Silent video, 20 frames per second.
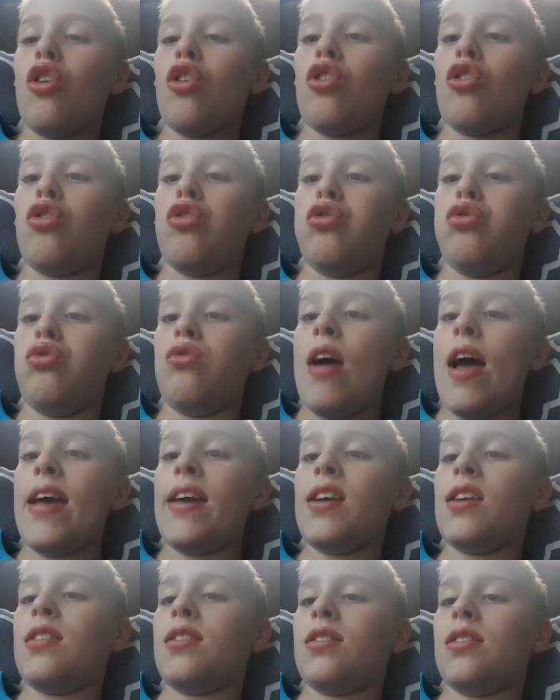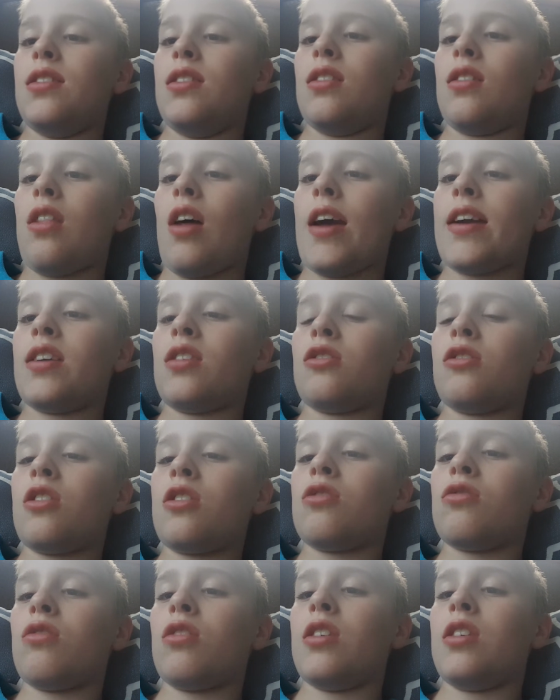crazy. Like,
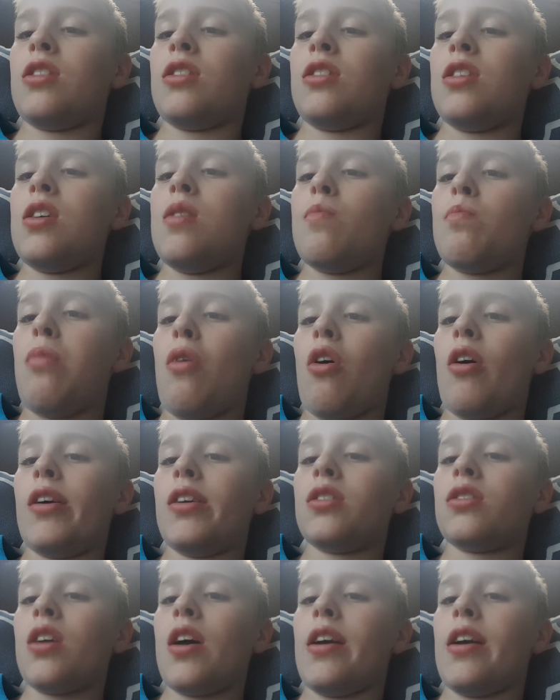especially theme parks.